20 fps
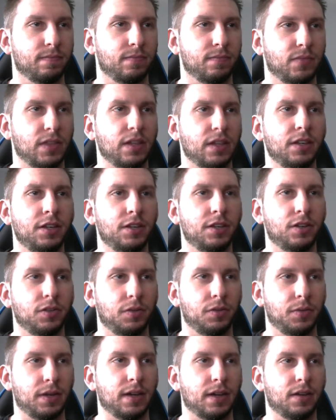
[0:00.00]
you know, they were
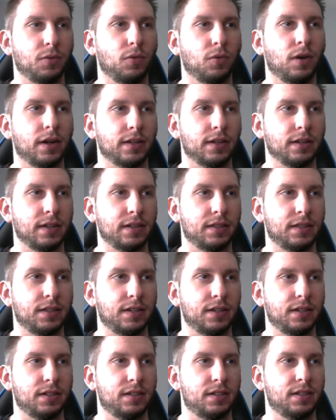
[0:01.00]
kind of walking like
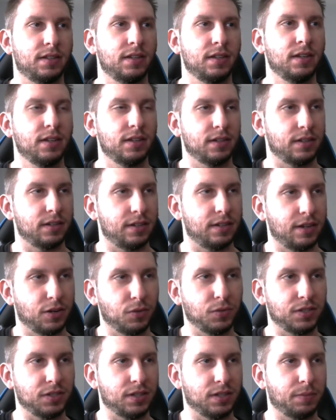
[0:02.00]
this. Daryl
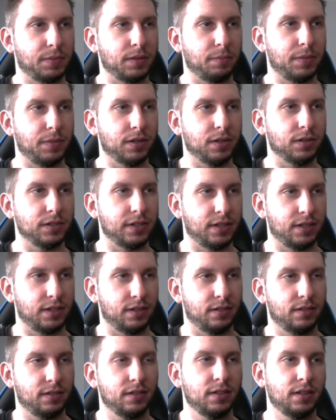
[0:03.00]
was up in the
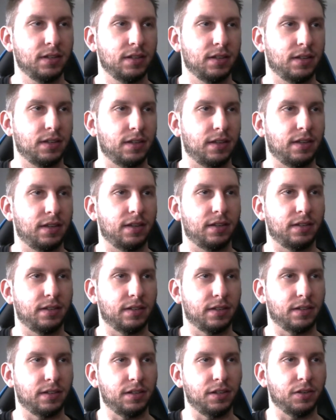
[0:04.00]
building, and uh,
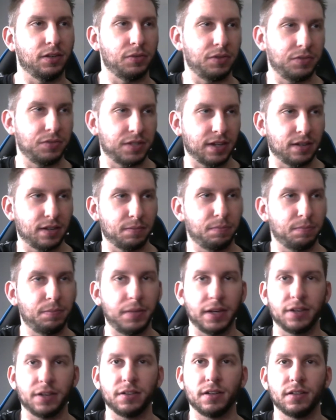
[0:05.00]
you know, he was kind of
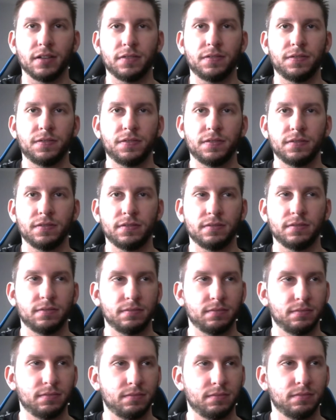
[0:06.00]
picking off
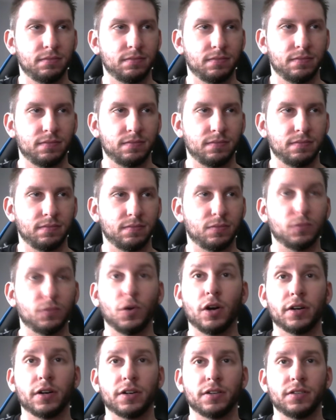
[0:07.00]

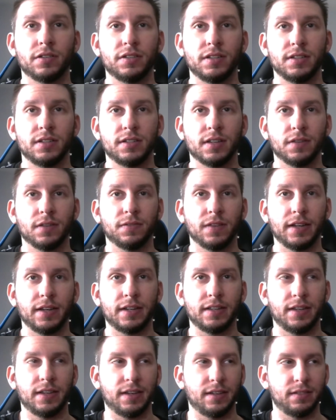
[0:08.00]
walkers and stuff like
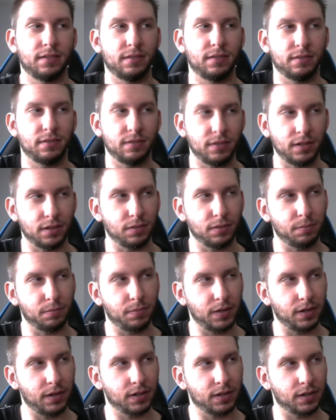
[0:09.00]
that. And you know,
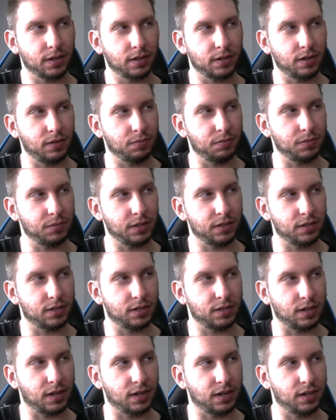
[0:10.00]
Beta kind of gave him like the
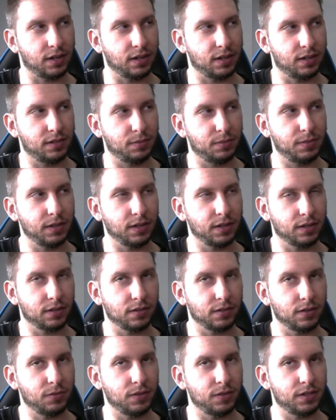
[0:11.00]
side eye to be like, all
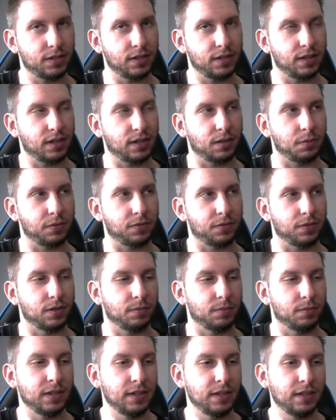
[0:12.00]
right, where's that coming from?
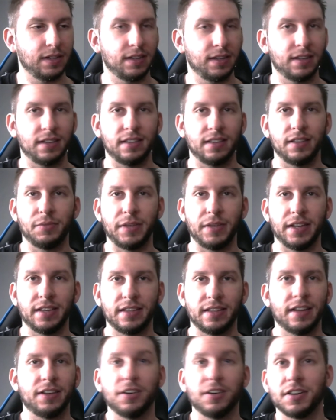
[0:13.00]
And then we had
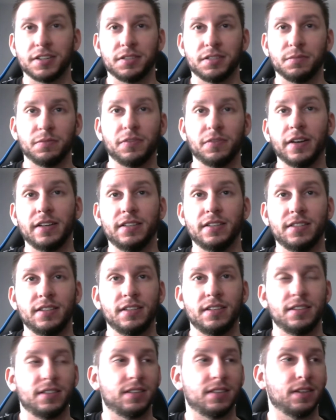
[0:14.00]
that awesome fight scene and
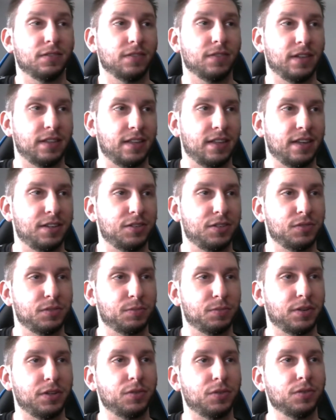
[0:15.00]
stuff like that. So it was
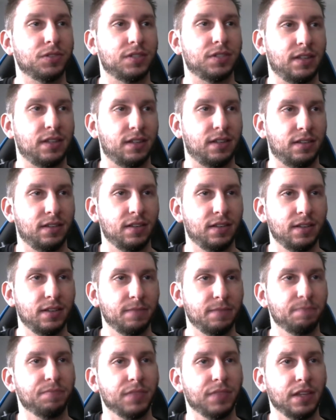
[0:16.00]
pretty cool seeing,
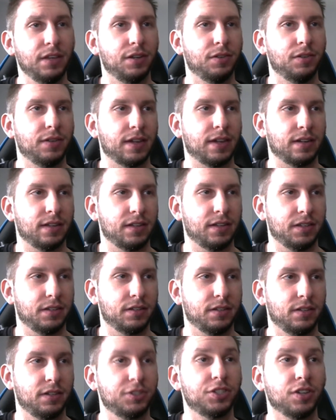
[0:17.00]
you know, kind of like a,
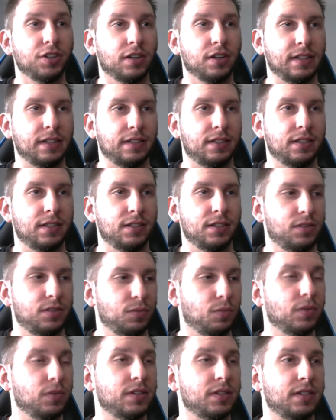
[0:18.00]
a shot like this
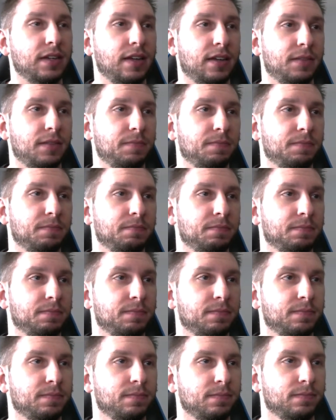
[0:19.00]
once again. The
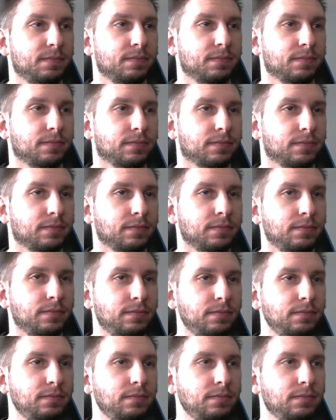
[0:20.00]
fear will
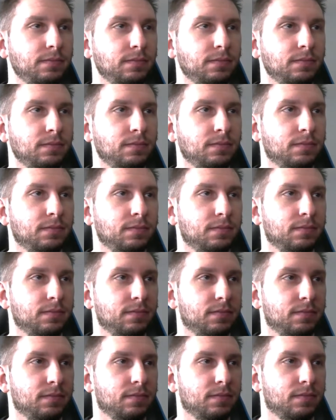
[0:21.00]
subside.
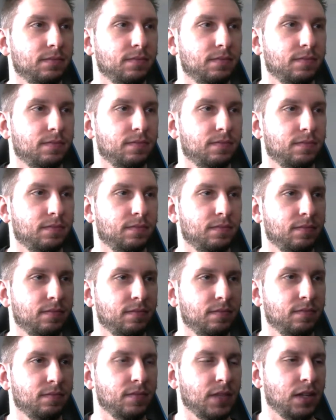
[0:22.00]
This time.
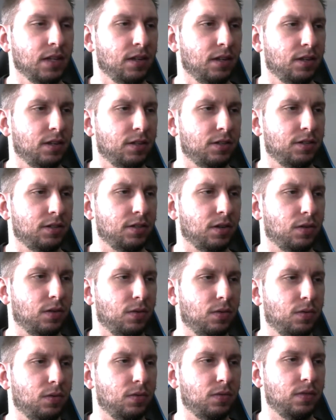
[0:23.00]

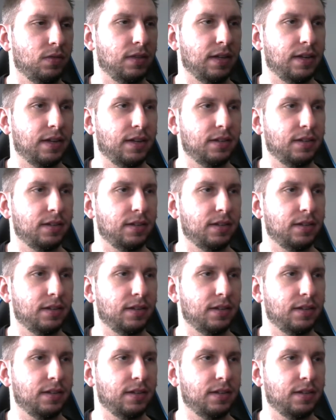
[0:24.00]
So that